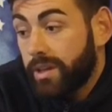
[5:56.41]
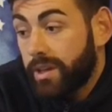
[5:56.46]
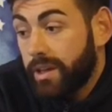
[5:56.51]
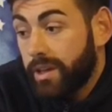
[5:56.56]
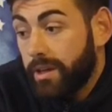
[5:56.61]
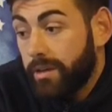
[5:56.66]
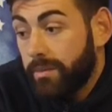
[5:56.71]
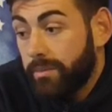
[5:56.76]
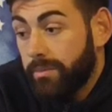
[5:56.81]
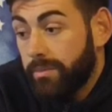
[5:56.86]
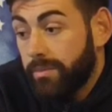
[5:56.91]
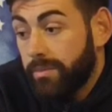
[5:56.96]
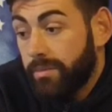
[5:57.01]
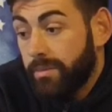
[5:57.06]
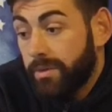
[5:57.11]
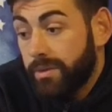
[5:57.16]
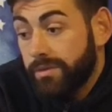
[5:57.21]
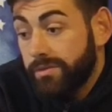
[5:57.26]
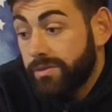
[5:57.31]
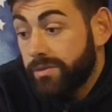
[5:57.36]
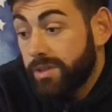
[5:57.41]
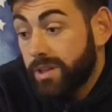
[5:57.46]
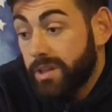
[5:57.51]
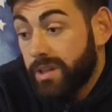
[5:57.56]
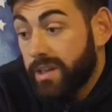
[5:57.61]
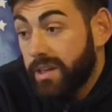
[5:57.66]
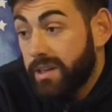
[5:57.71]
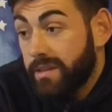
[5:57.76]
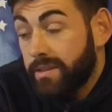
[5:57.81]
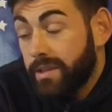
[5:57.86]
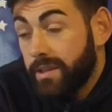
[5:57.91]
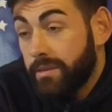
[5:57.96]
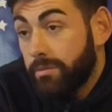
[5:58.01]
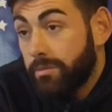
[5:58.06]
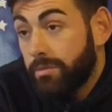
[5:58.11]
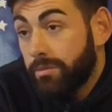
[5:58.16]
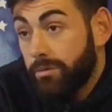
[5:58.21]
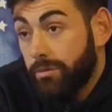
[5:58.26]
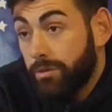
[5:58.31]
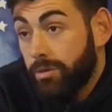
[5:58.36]
It was a great
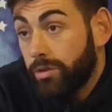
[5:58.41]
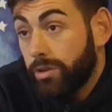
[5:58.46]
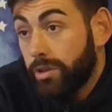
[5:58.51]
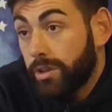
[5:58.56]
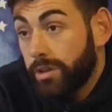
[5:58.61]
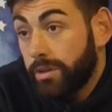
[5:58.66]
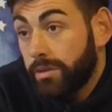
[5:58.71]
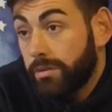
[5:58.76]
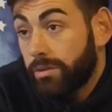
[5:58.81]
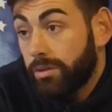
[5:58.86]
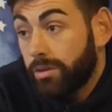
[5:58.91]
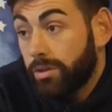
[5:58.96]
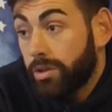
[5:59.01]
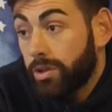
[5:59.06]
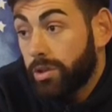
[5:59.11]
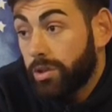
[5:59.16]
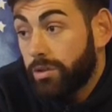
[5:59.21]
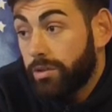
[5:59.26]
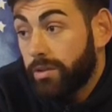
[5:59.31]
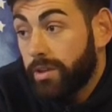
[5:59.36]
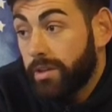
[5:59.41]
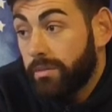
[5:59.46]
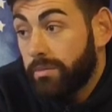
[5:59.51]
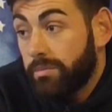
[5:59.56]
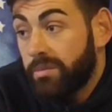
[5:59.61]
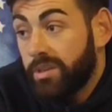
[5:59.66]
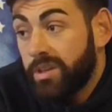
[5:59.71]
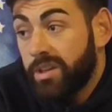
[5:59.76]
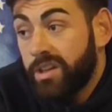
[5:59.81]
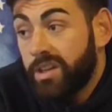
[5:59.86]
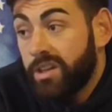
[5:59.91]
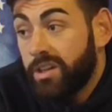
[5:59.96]
team, really good team,